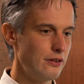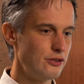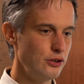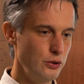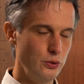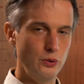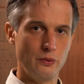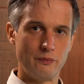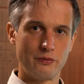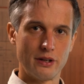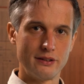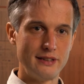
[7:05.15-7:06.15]
to
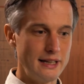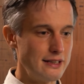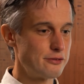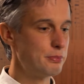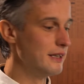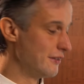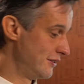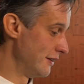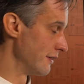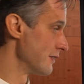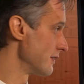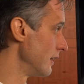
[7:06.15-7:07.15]
take this pretty
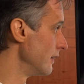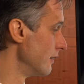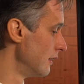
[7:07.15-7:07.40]
seriously.